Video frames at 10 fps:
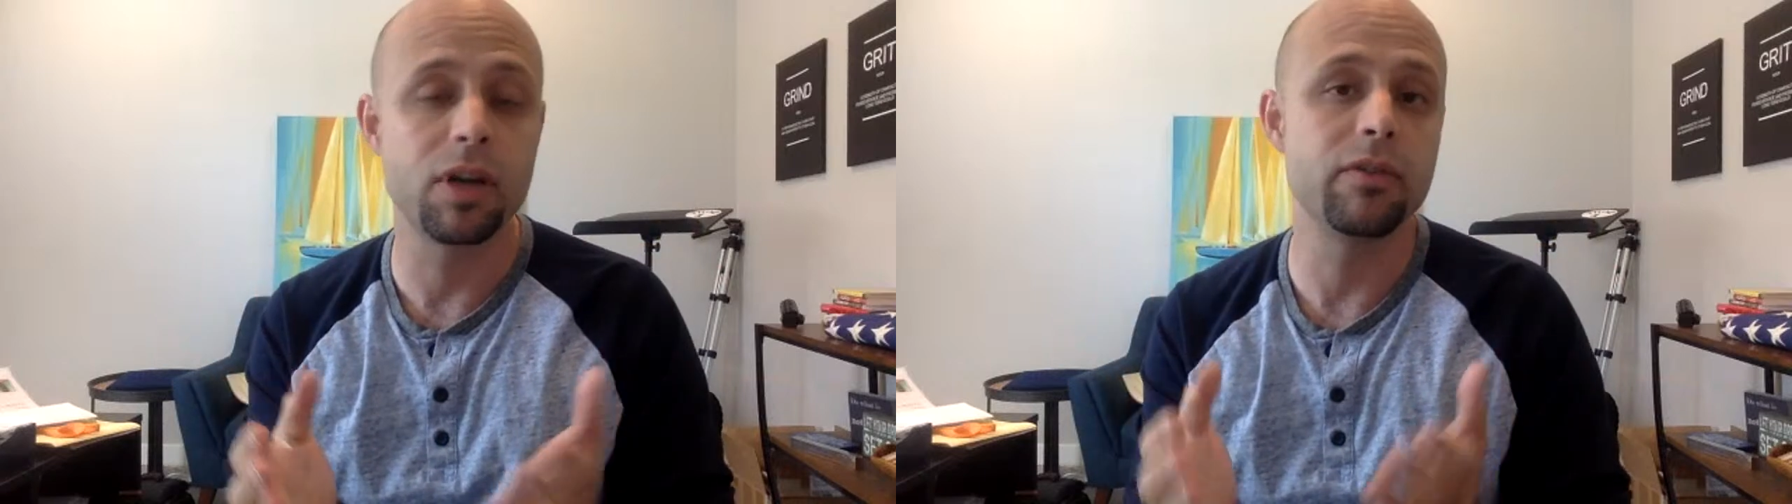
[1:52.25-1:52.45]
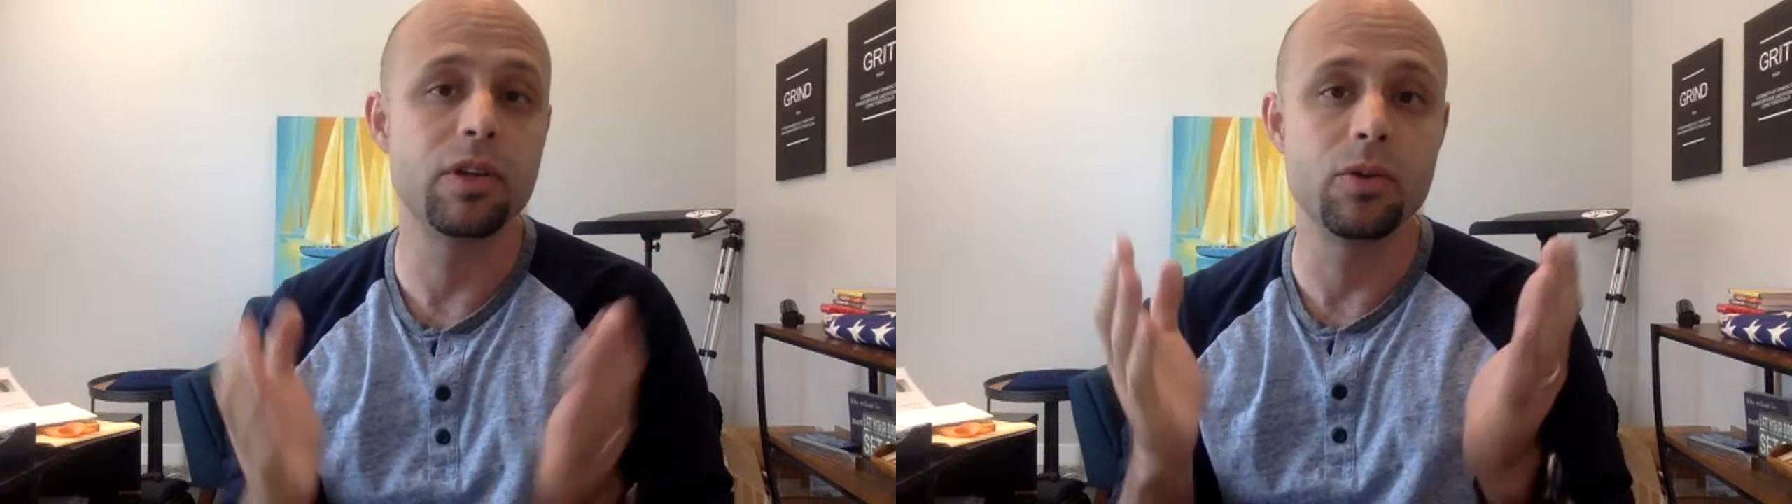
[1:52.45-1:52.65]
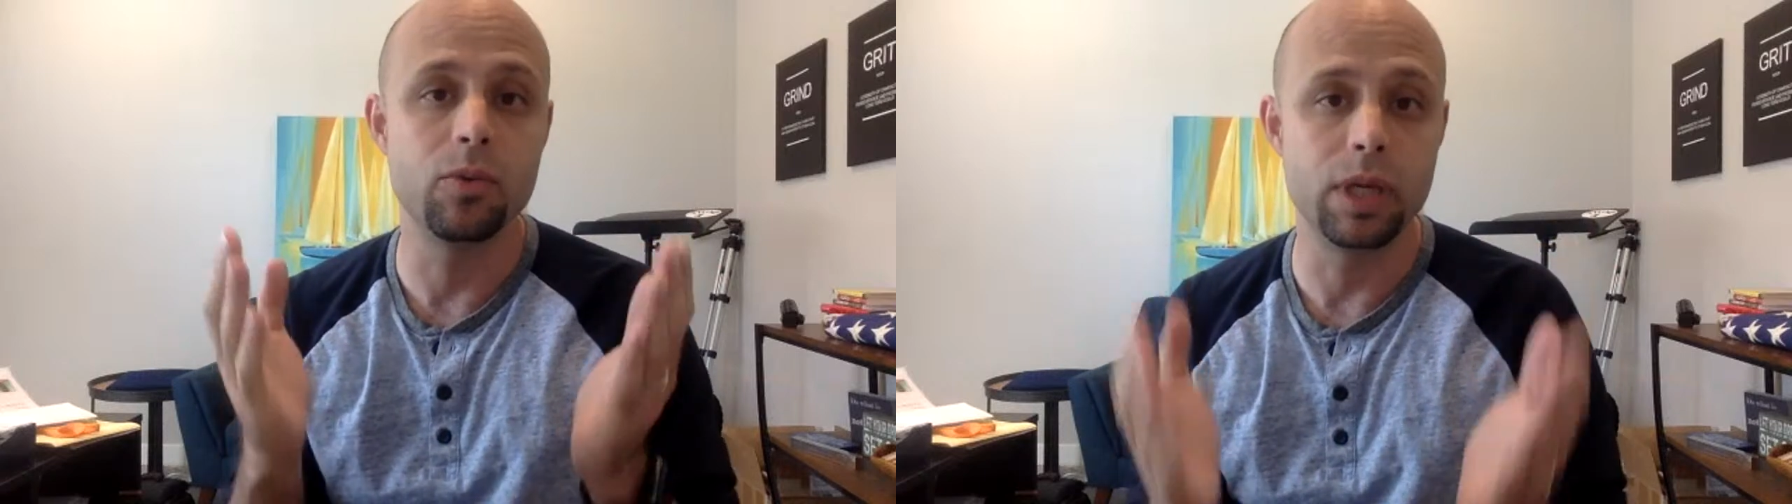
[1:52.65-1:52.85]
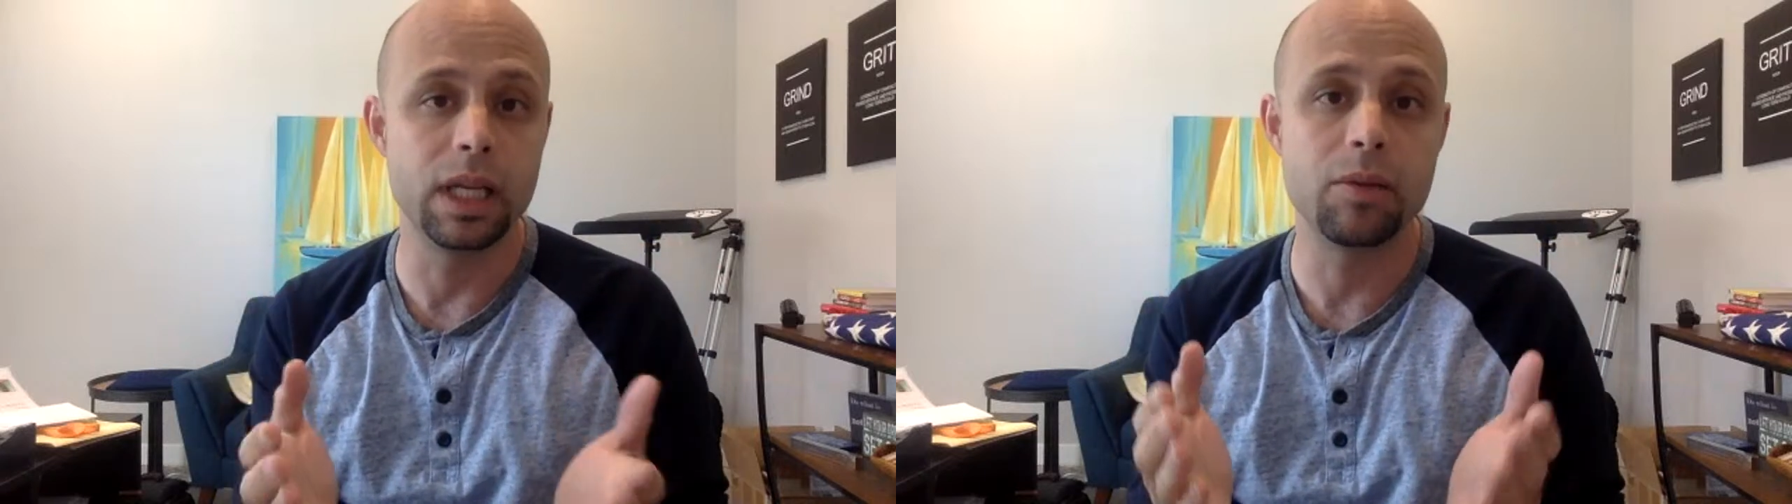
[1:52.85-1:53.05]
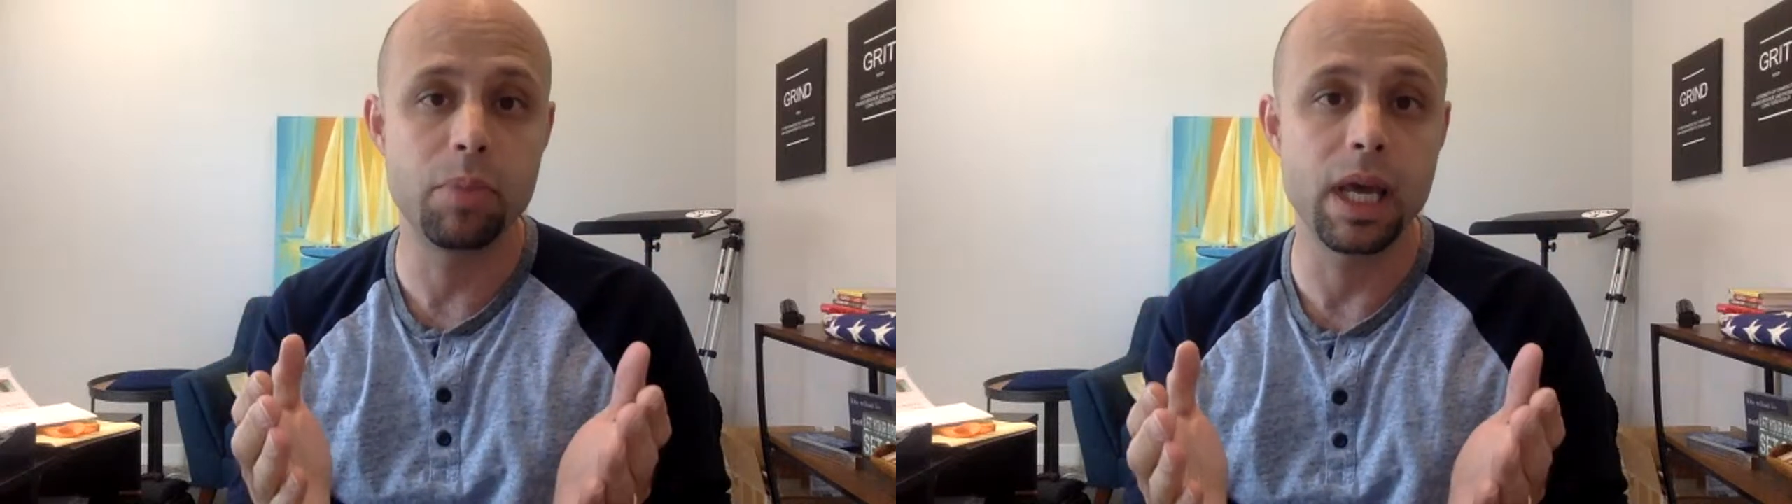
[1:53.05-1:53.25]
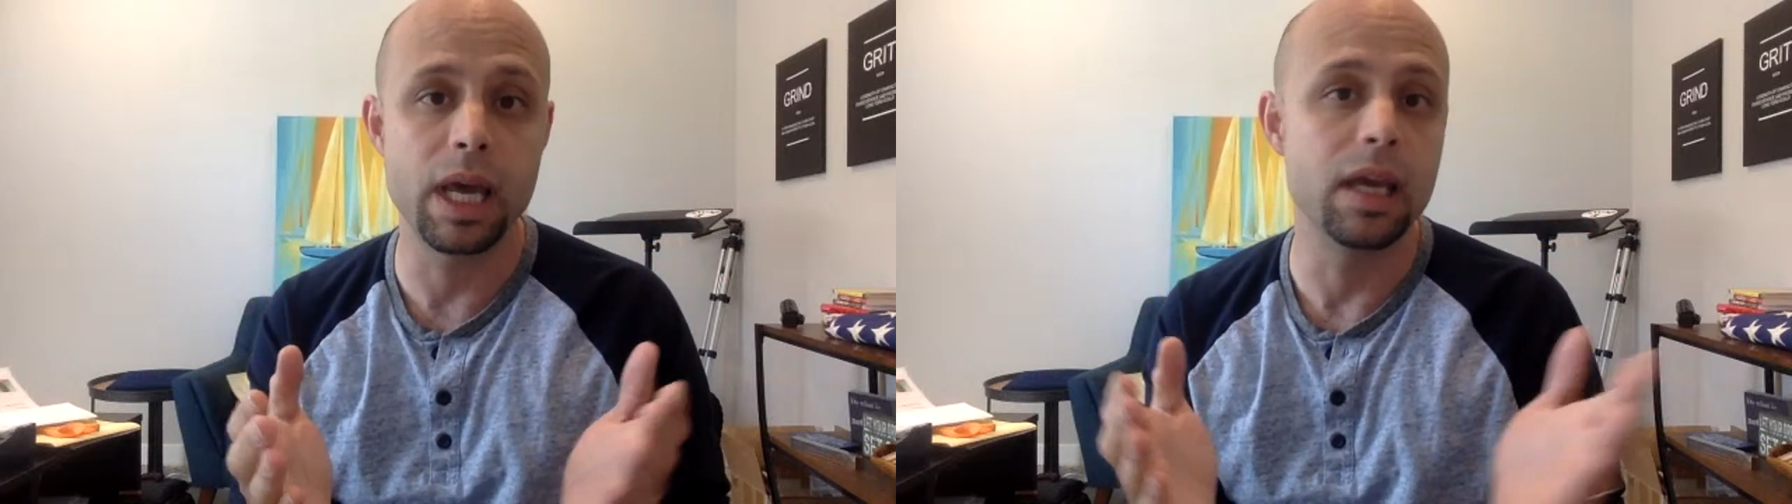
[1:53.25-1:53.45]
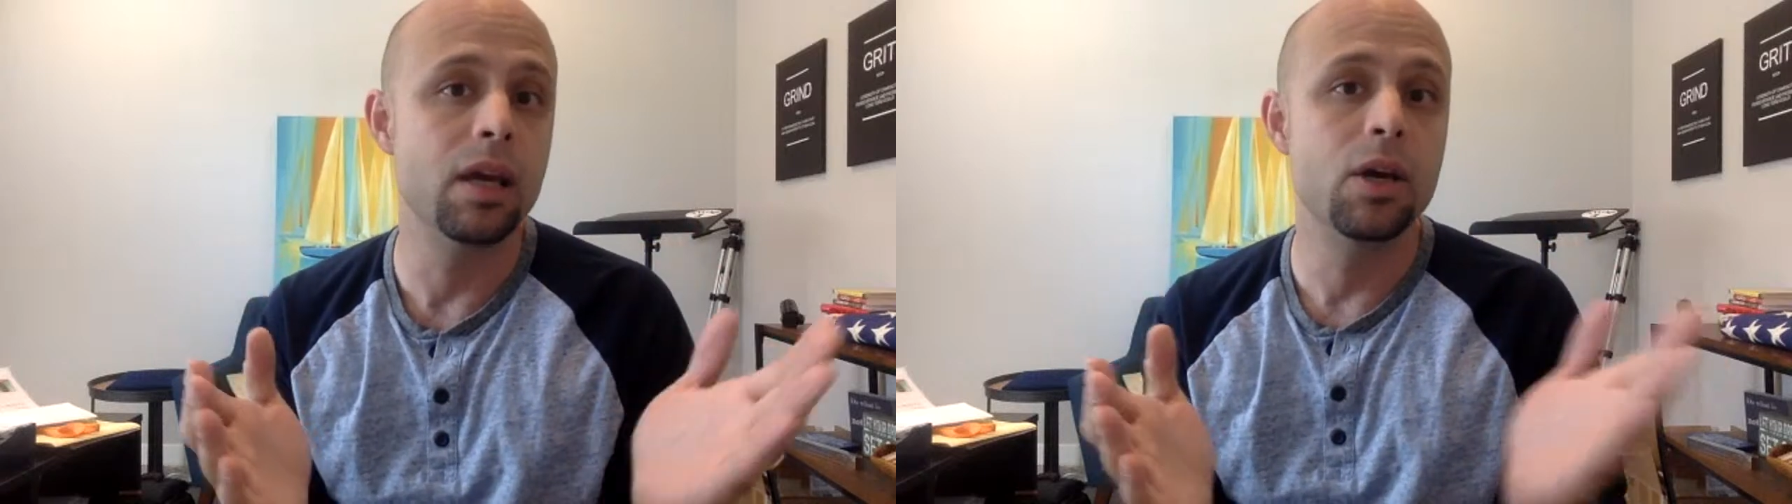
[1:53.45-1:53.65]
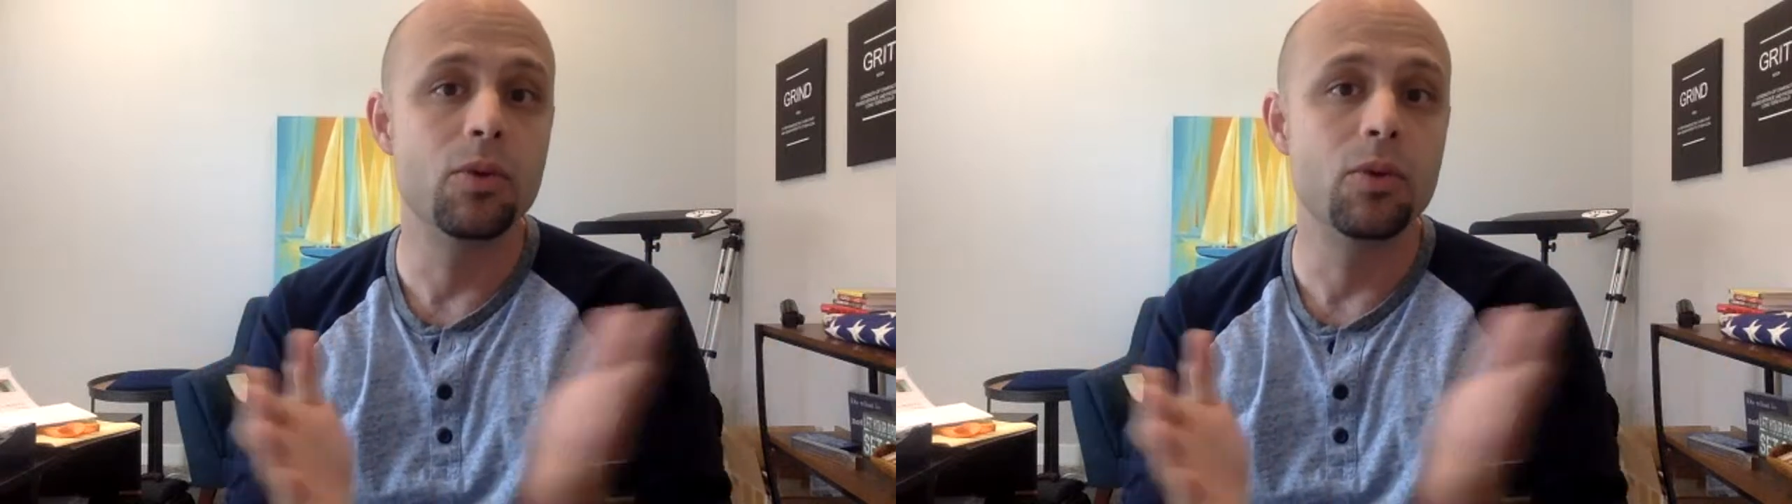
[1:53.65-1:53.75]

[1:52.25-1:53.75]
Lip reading: revenue, we didn't pay,